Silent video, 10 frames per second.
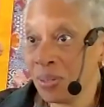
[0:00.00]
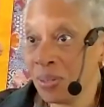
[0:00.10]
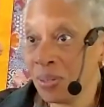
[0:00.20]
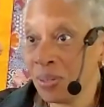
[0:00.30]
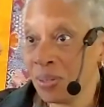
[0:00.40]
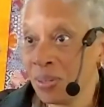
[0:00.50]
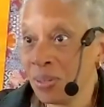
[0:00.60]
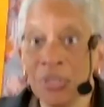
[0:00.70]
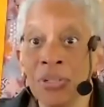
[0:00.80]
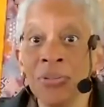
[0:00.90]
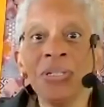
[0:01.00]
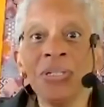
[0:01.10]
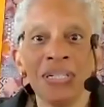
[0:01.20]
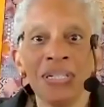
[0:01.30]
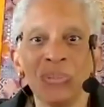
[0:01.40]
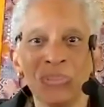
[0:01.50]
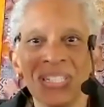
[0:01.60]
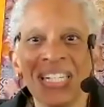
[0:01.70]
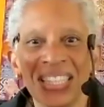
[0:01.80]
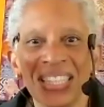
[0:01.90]
parent will do to
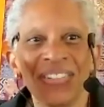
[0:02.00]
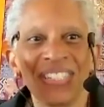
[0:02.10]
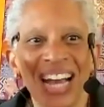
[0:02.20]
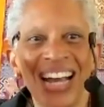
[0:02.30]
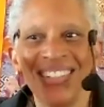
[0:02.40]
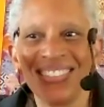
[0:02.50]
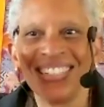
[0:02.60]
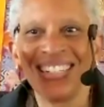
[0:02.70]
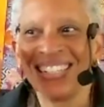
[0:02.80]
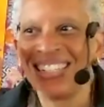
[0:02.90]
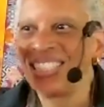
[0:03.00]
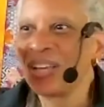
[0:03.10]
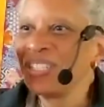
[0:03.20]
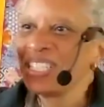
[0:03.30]
protect their child. So I was